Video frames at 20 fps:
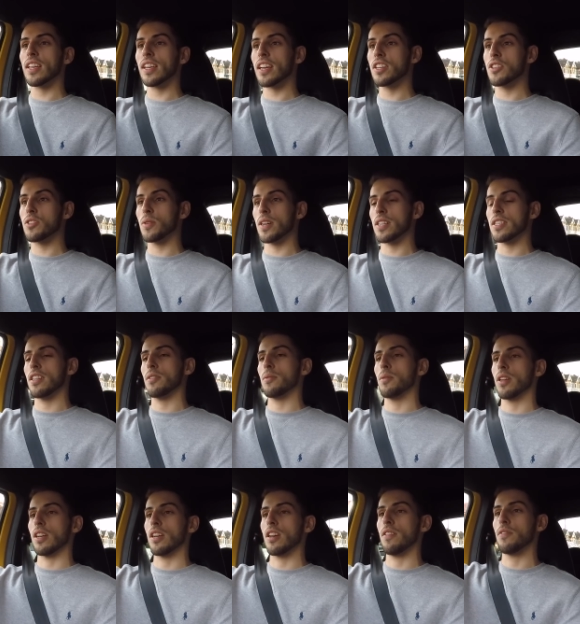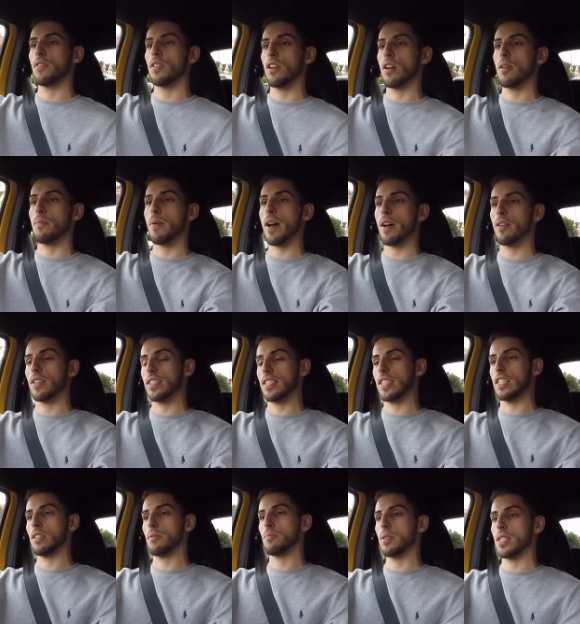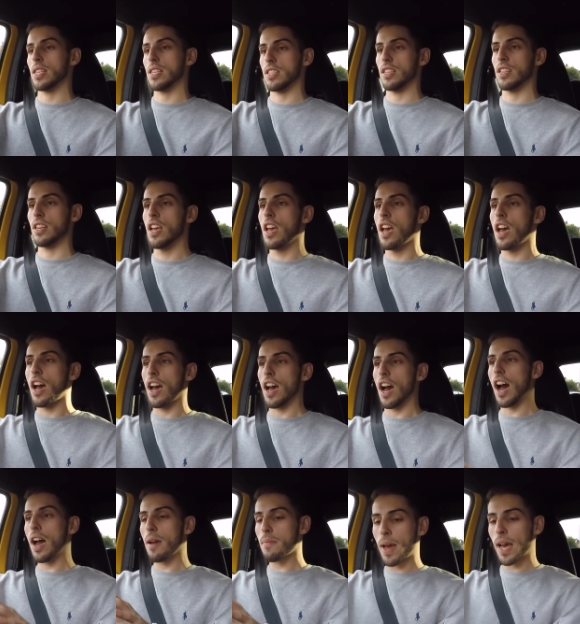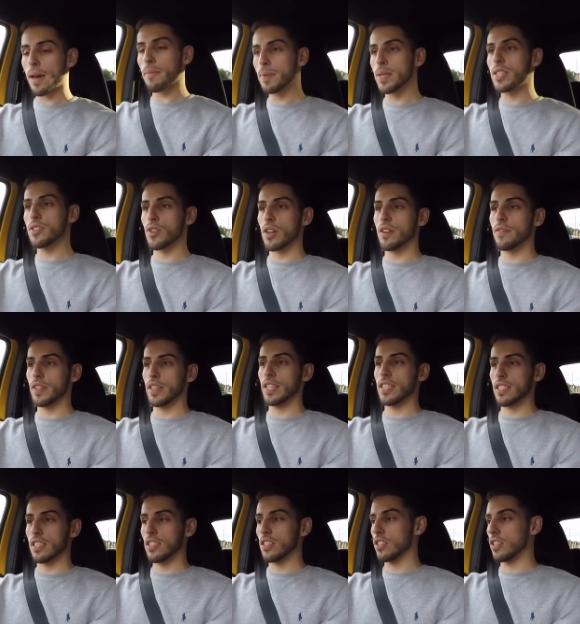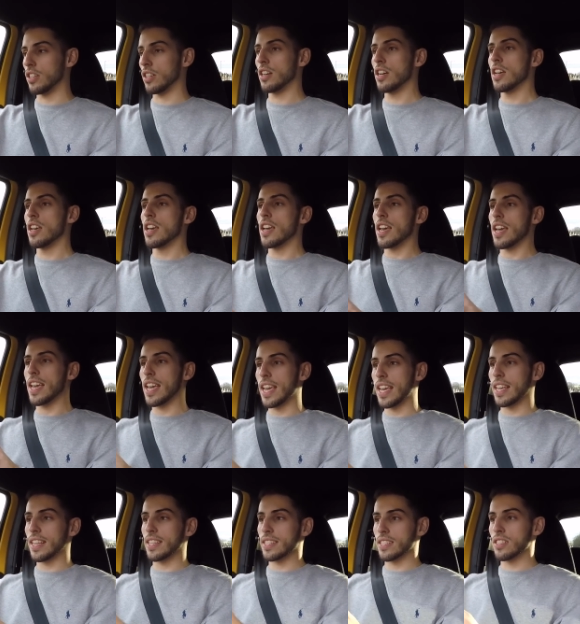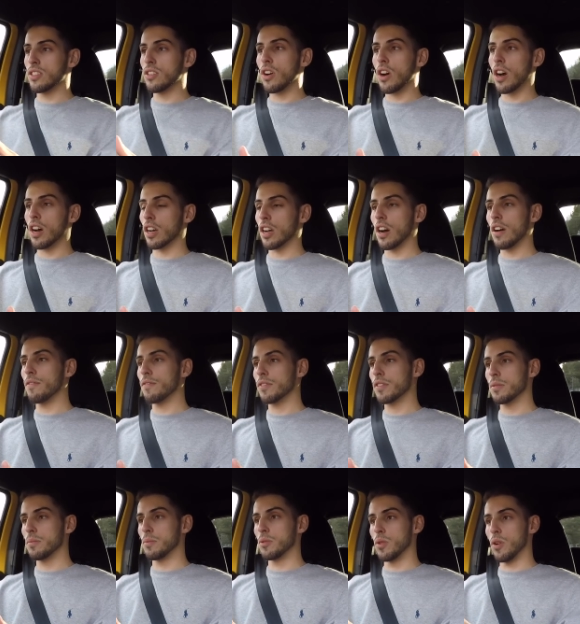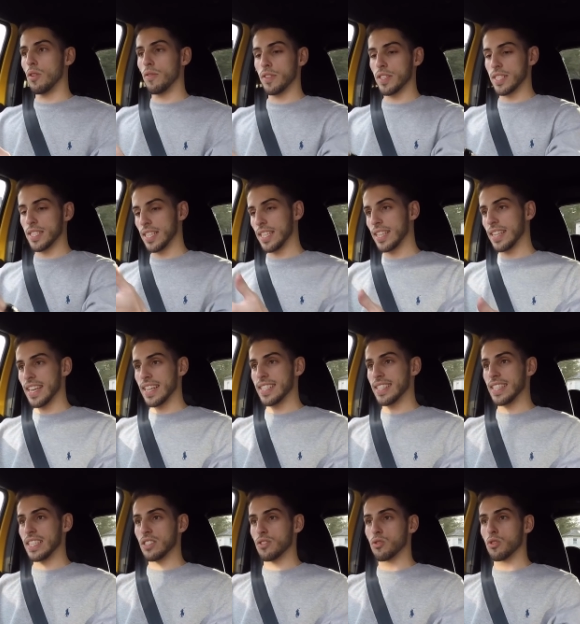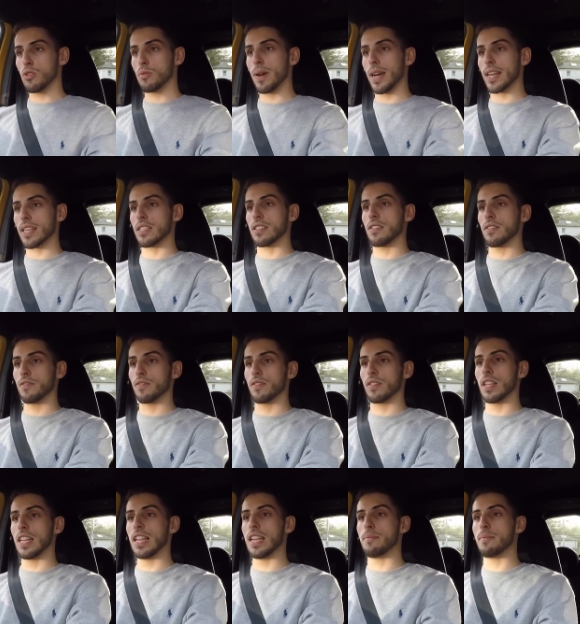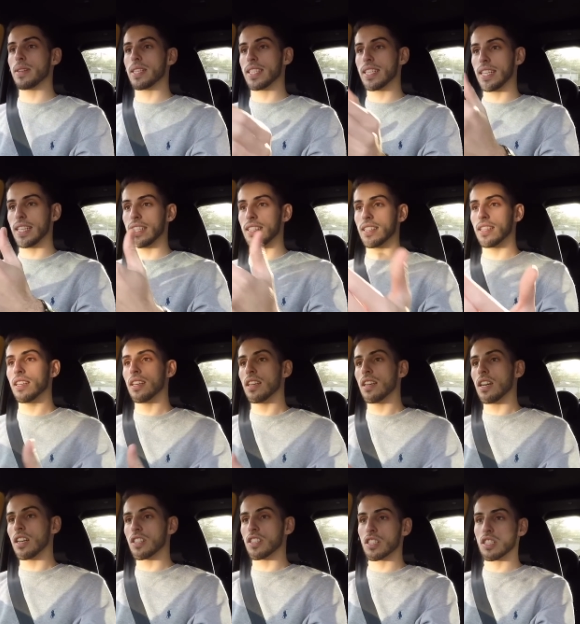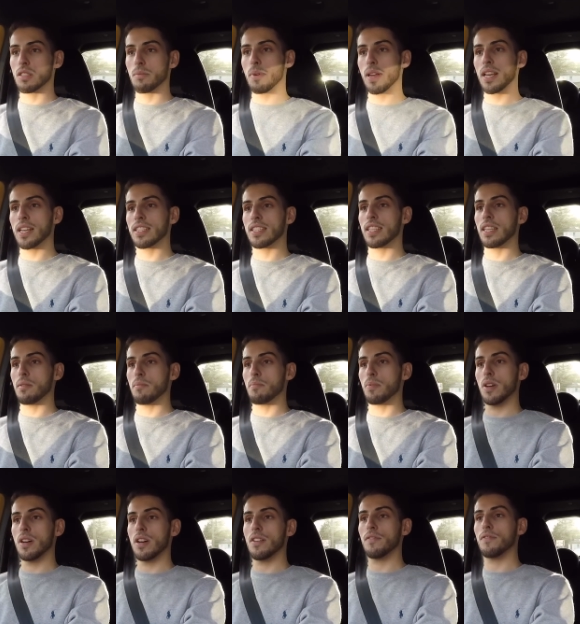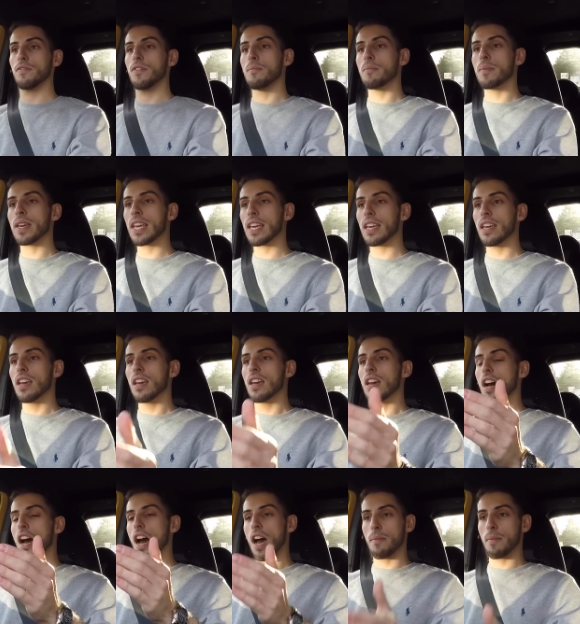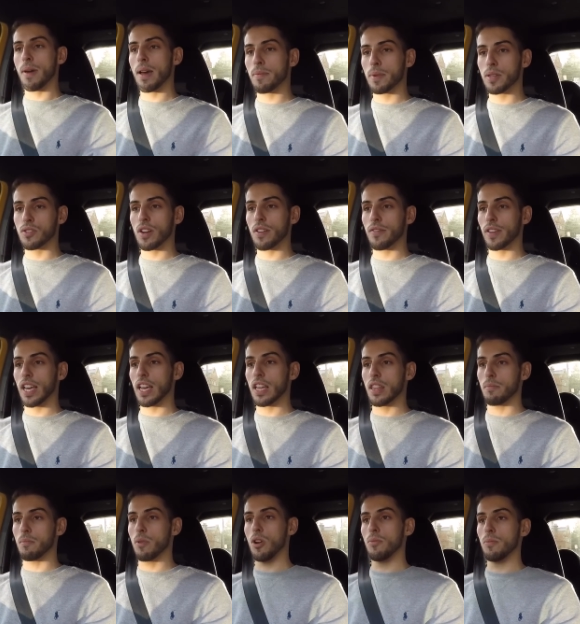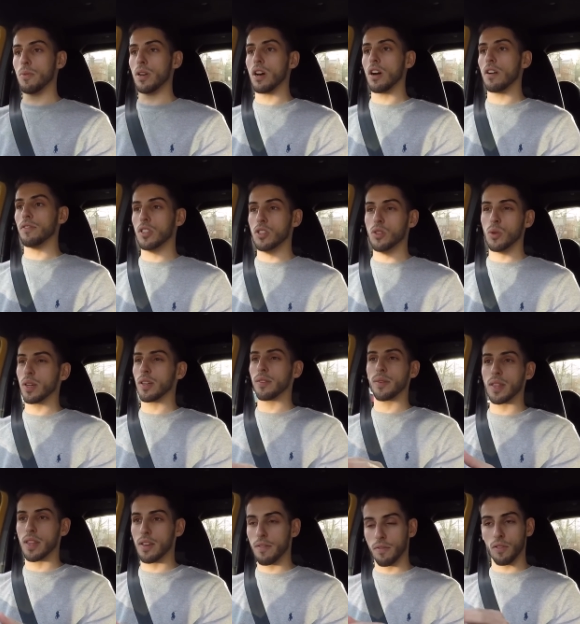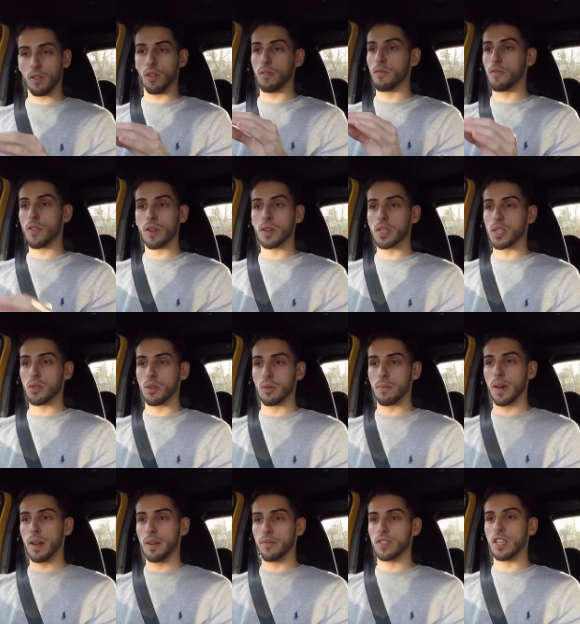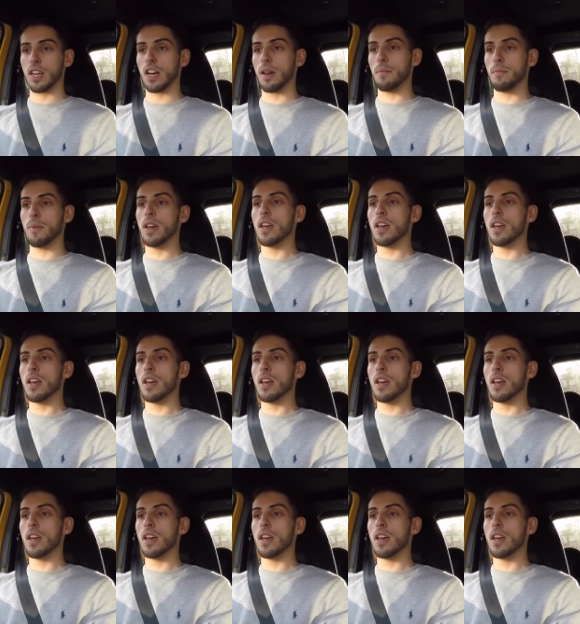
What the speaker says: I do actually want to cover about the seating position, I'm happy driving this car. It's not uncomfortable. Obviously there's these drawbacks of limited adjustability, but for me, I'm happy driving it at the moment after toying with it for a very short amount of time.